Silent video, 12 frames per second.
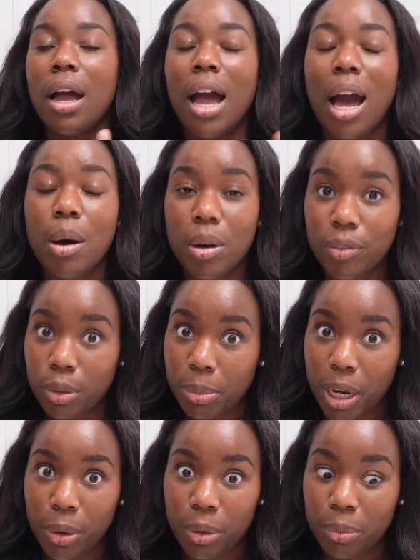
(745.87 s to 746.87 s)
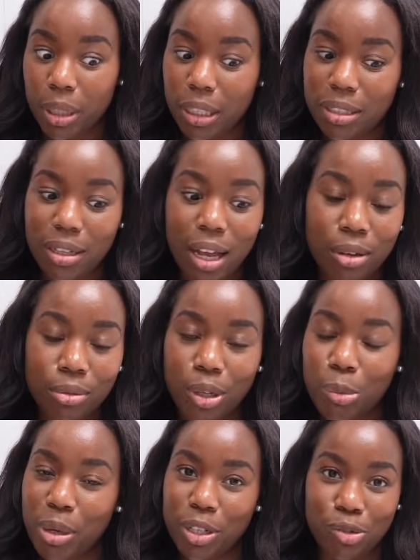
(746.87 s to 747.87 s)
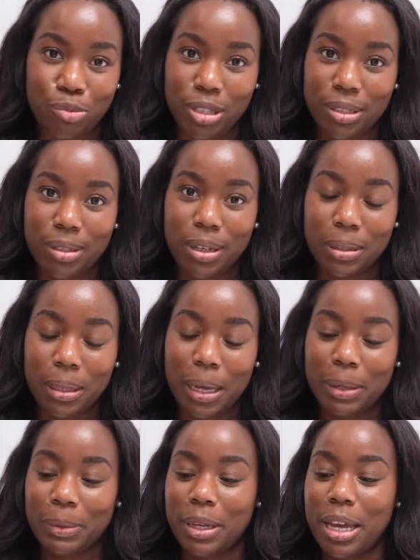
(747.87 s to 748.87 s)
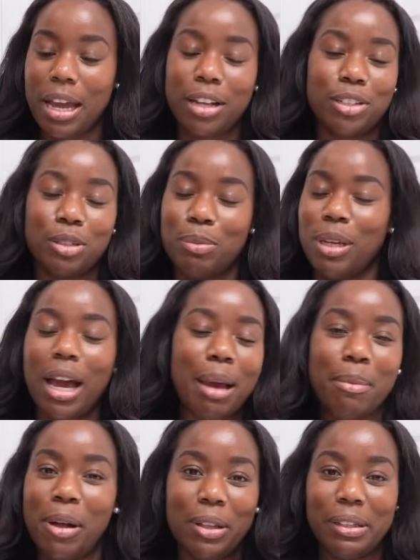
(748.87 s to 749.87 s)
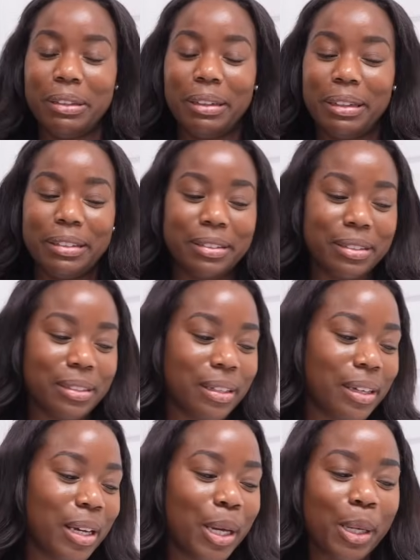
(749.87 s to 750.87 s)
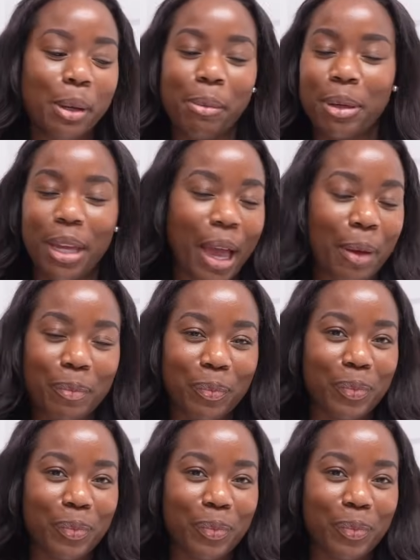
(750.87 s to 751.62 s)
However, bear with me because I don't know measurements like that, okay? I just be eyeballing things. But yeah,